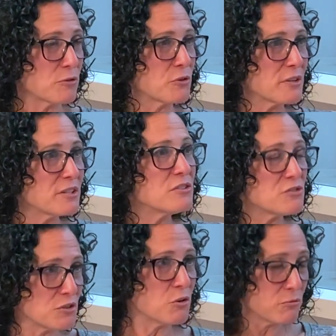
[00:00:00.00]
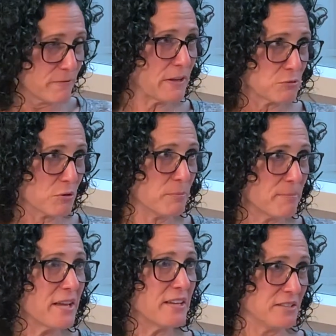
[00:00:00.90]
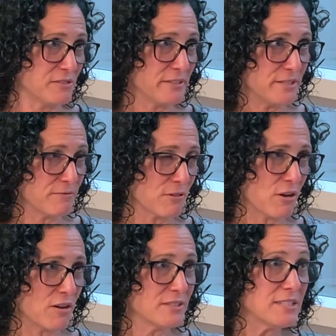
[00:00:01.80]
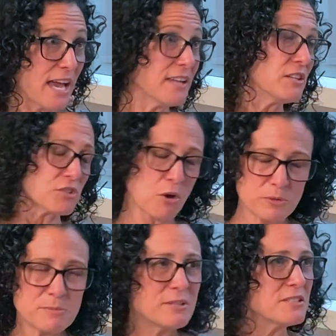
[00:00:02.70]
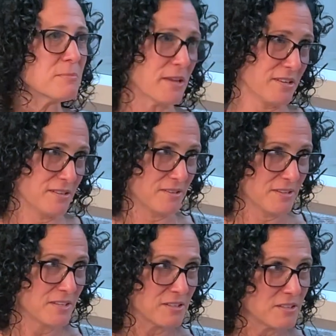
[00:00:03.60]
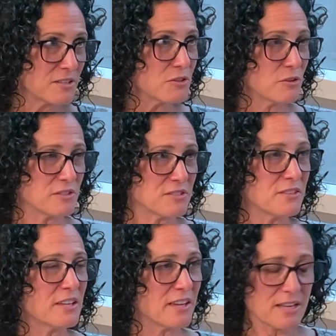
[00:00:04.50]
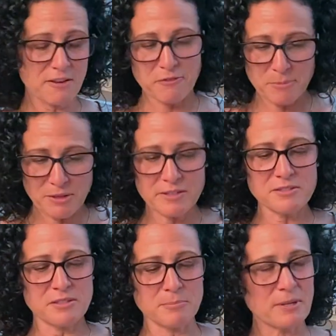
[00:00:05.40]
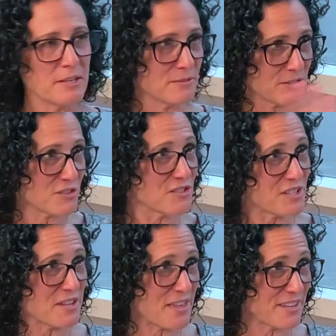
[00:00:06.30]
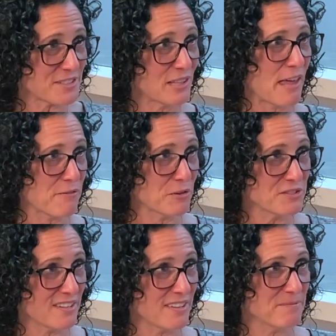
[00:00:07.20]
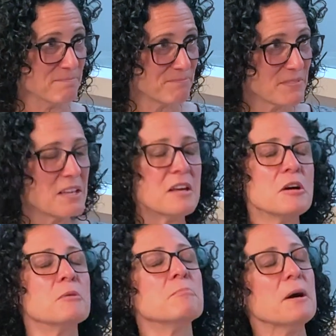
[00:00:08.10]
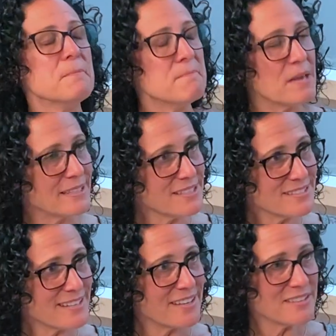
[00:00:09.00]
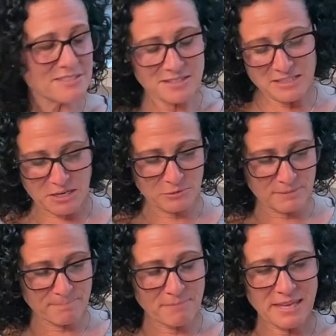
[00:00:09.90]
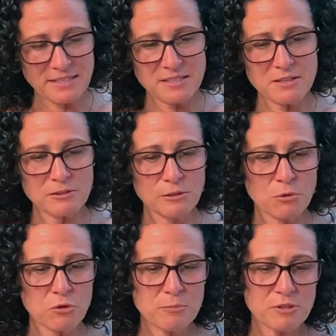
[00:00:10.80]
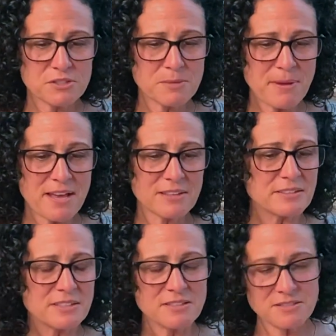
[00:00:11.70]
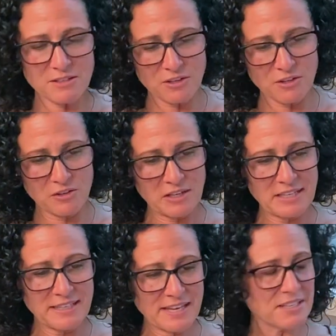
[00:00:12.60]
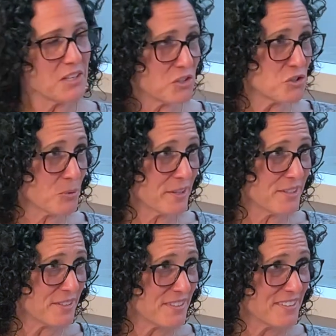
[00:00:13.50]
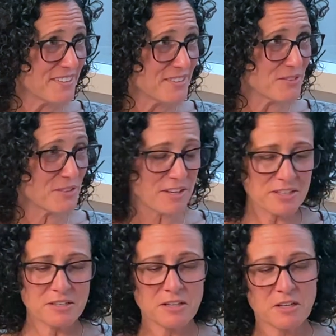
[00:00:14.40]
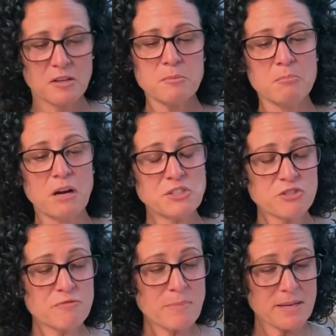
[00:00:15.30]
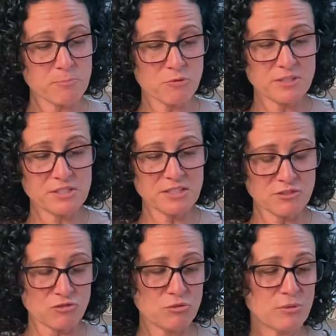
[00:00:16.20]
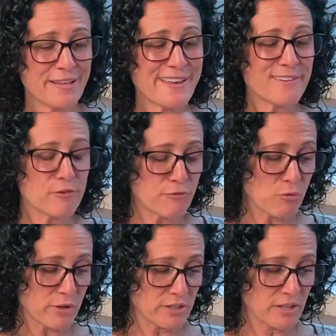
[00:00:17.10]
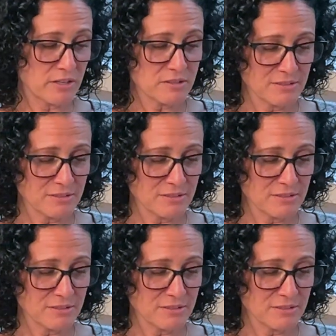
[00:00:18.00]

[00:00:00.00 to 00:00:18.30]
There is no federal paid leave law yet. Correct. It's always being debated. Correct. There is none yet. FMLA is unpaid. Let's just say that to level set. Yep. But many states and now many local municipalities are getting into it. Yes. Right? Much of my printing is due to California.